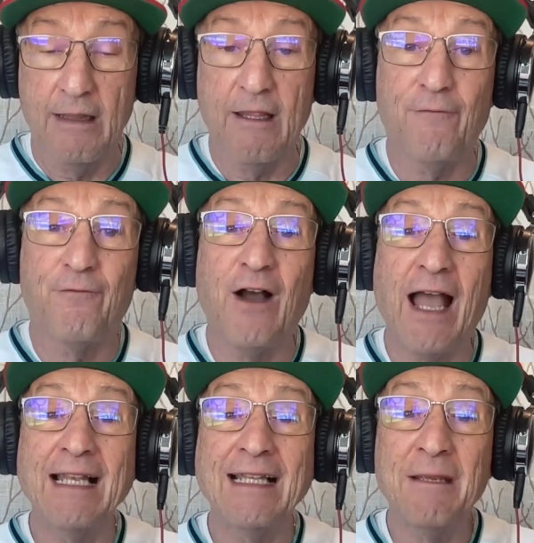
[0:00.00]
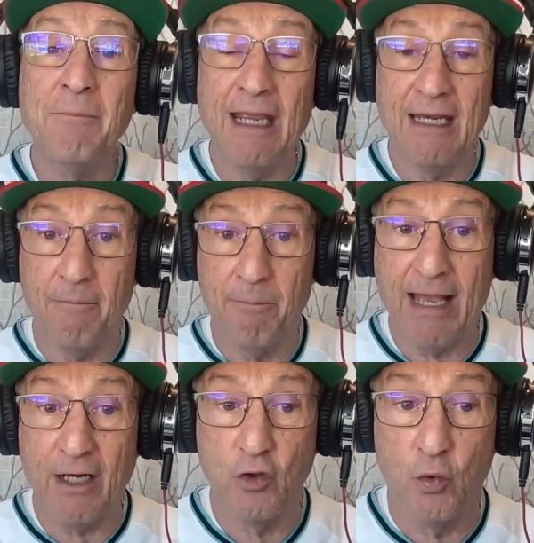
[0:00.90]
they finally made it
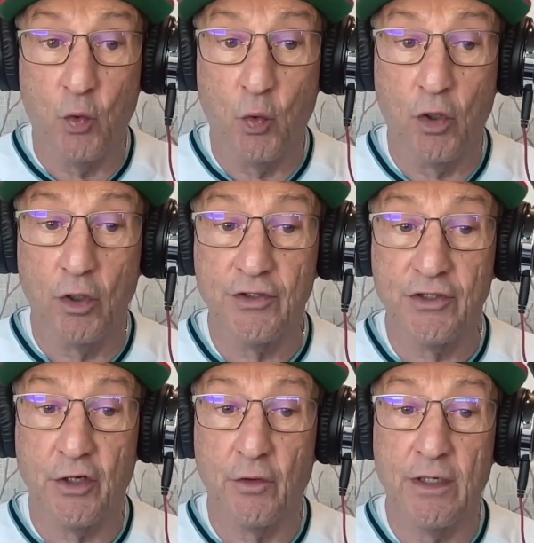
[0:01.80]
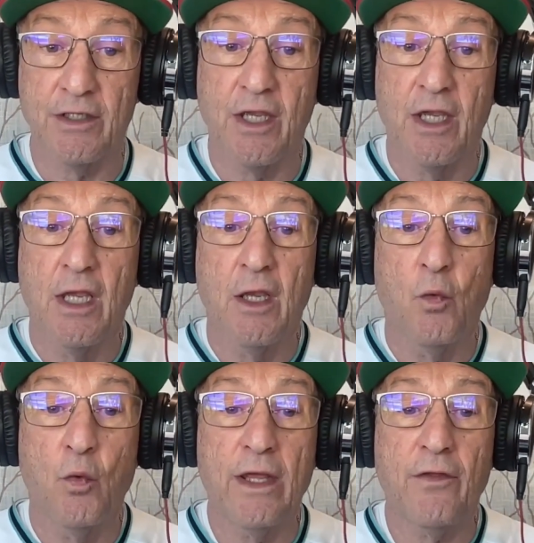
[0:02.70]
back to a World Series
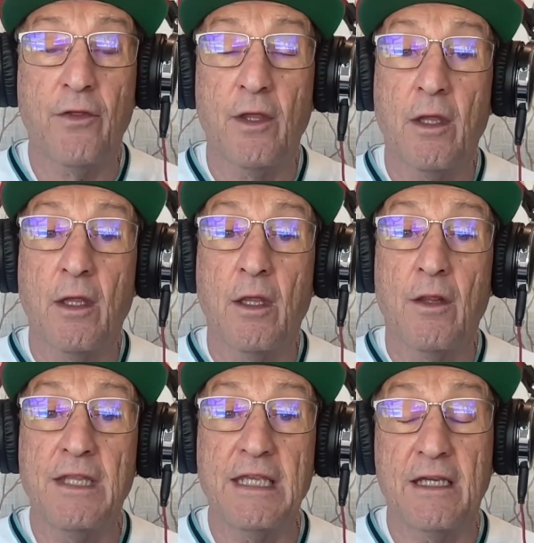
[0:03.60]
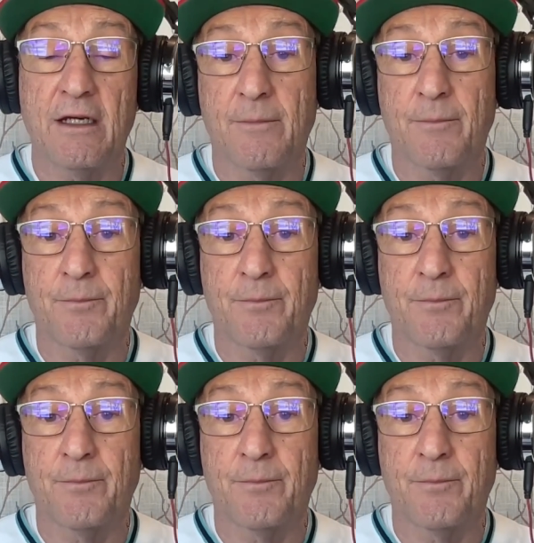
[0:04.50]
with the